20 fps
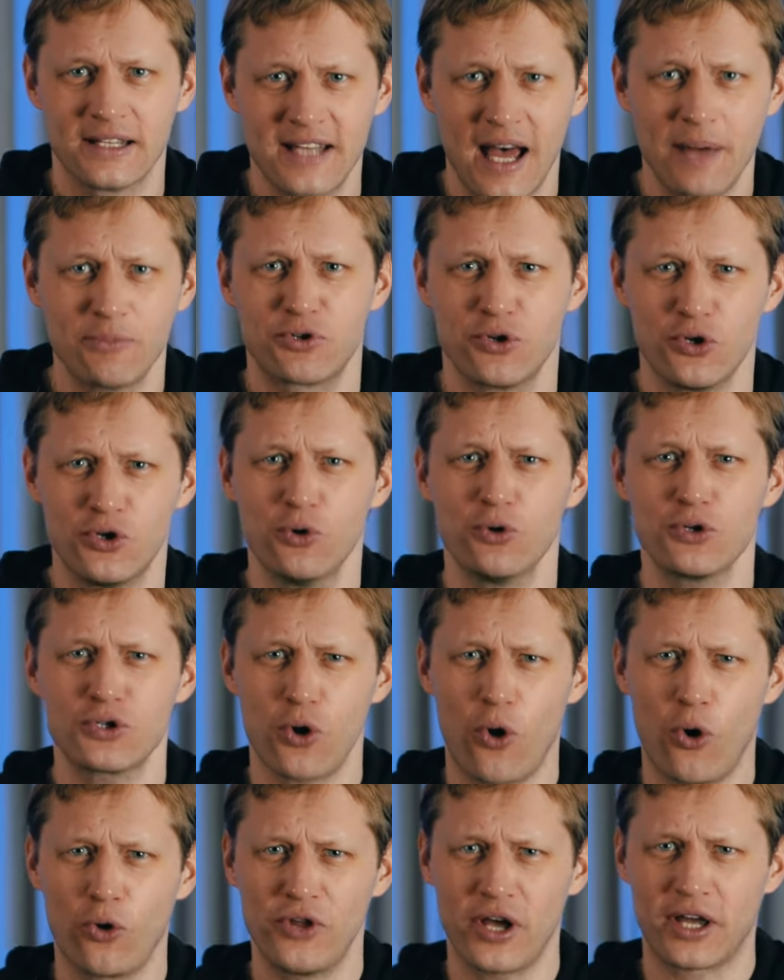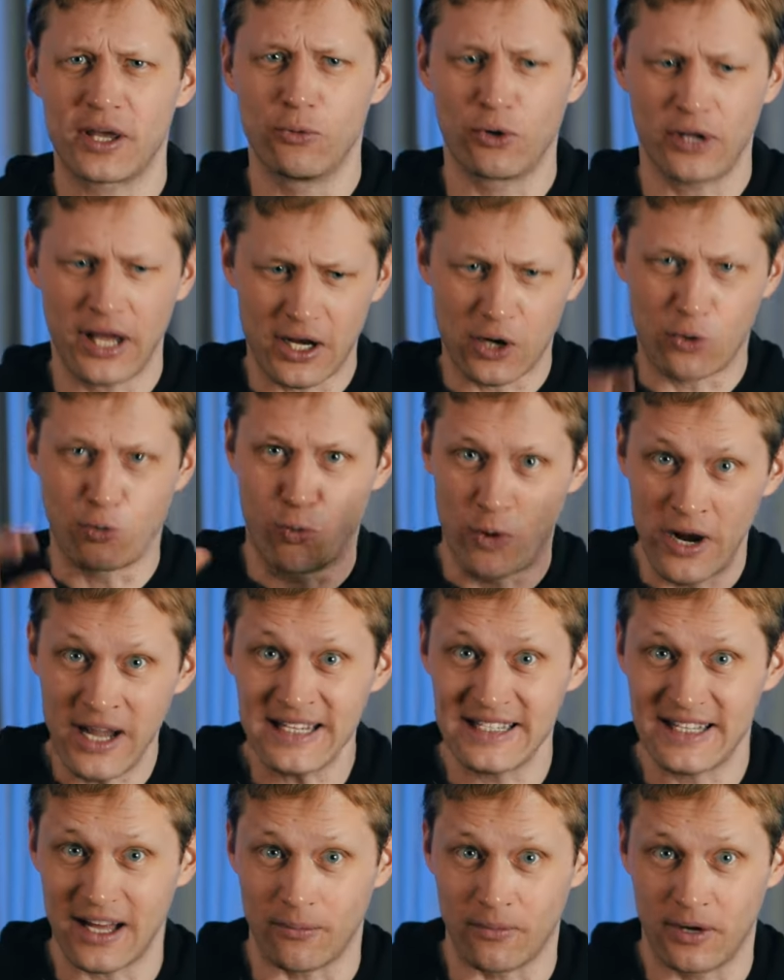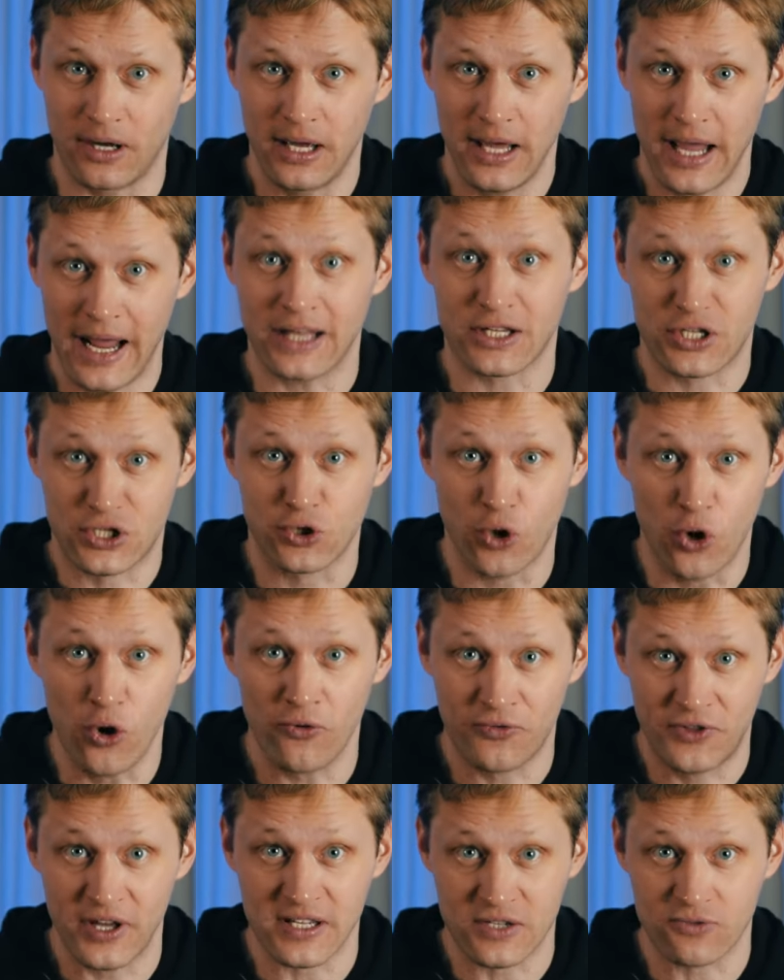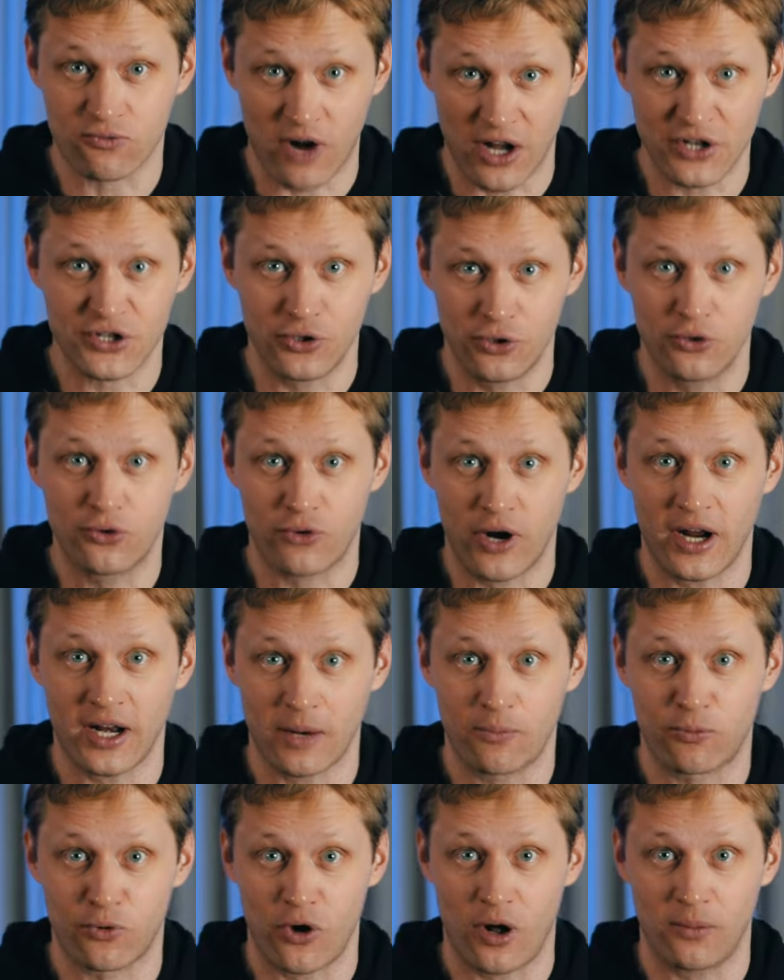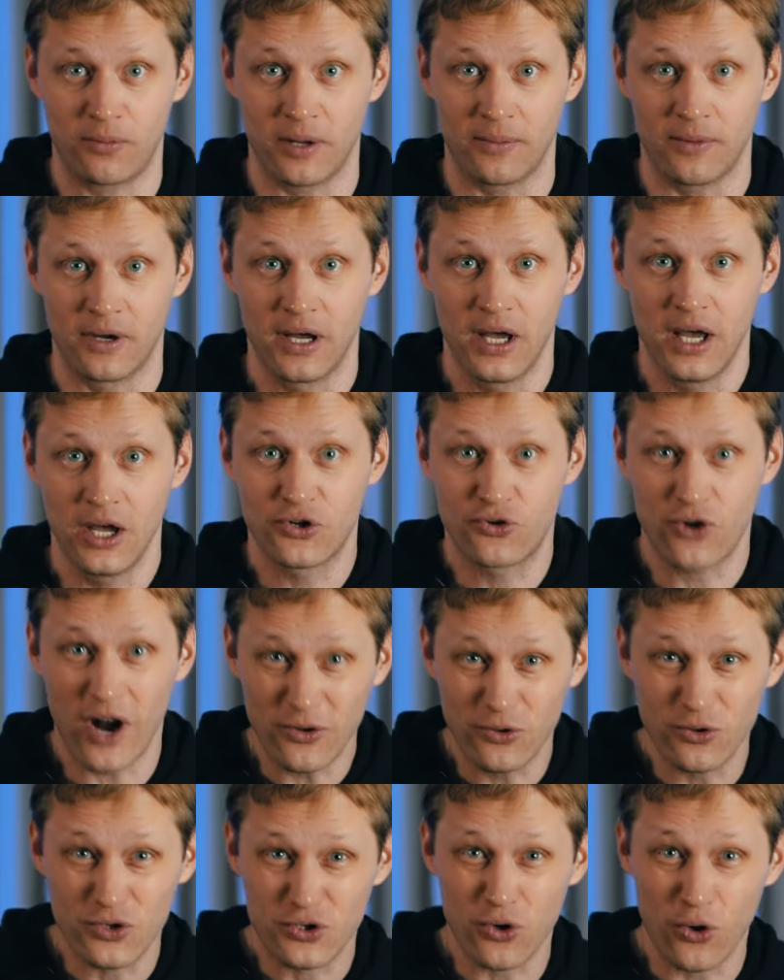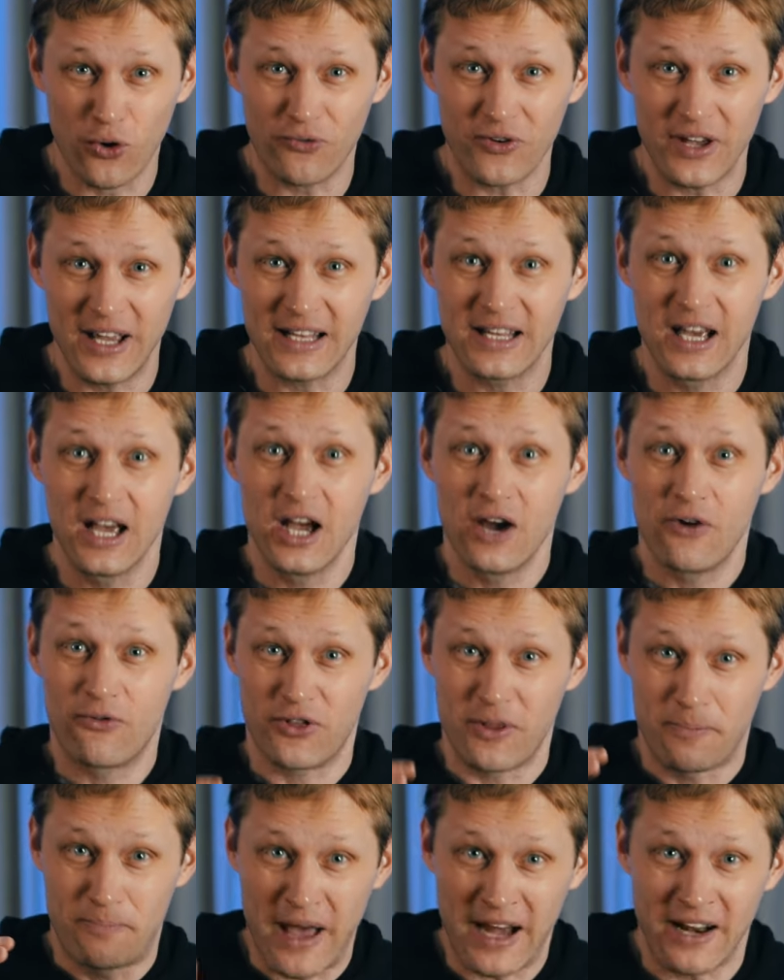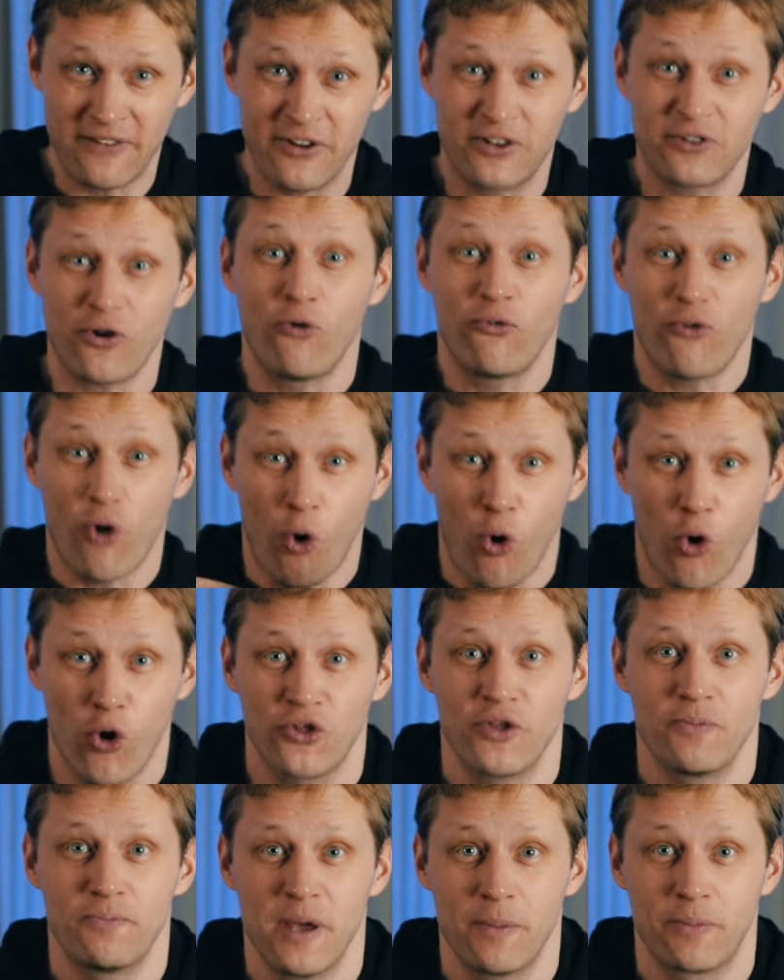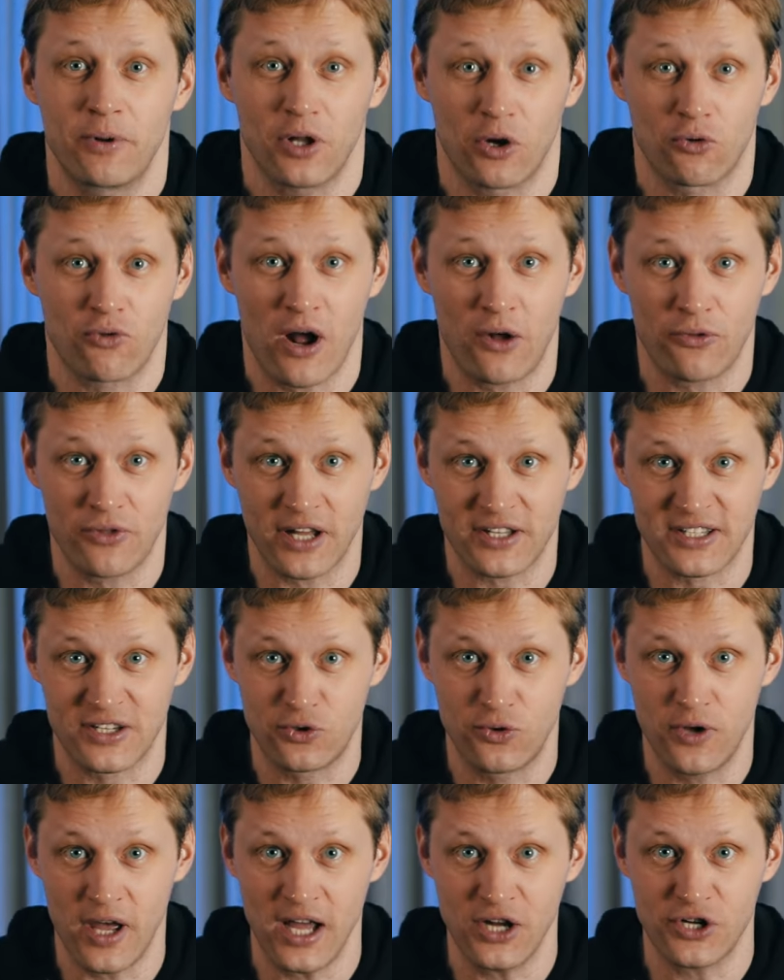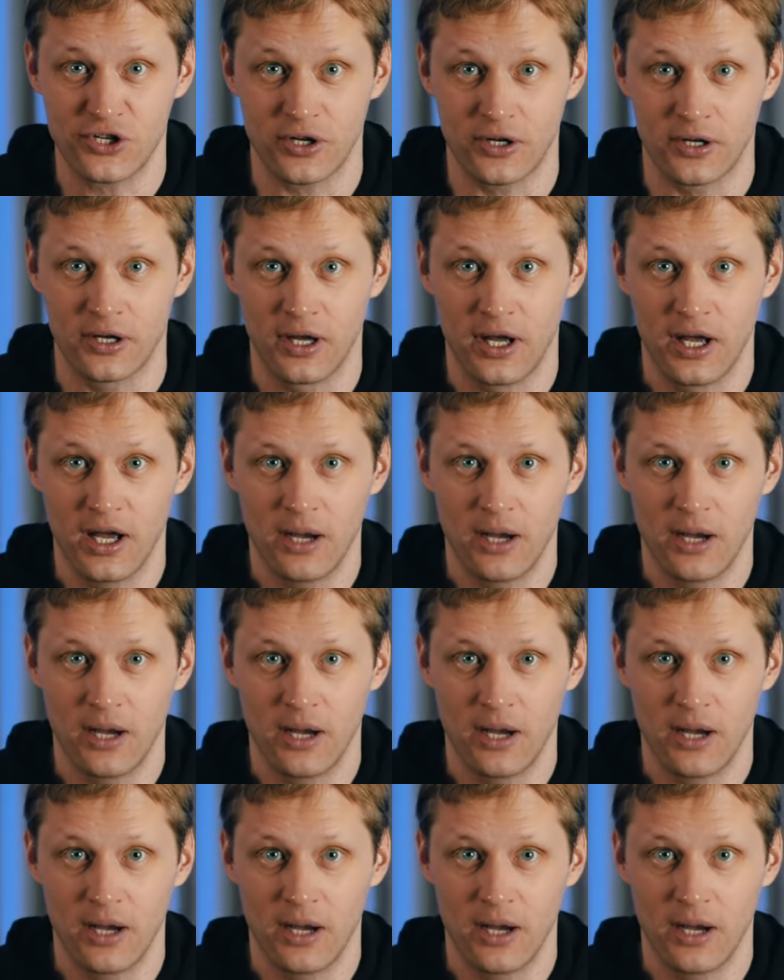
Time to use all the accumulated wisdom and solve this Russian-Ukrainian problem. Try to solve it for the benefit of all the people around that situation.